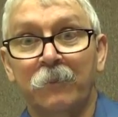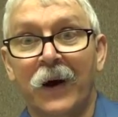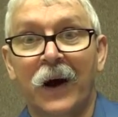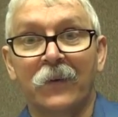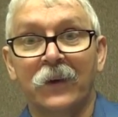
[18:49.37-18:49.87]

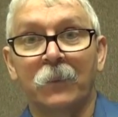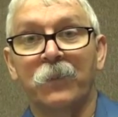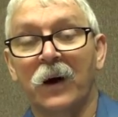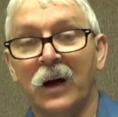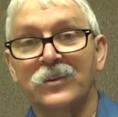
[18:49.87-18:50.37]
by the
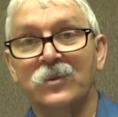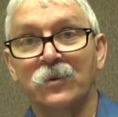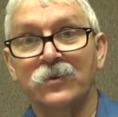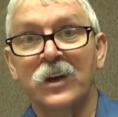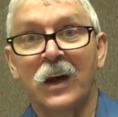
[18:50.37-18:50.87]

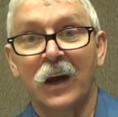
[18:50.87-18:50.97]
apostles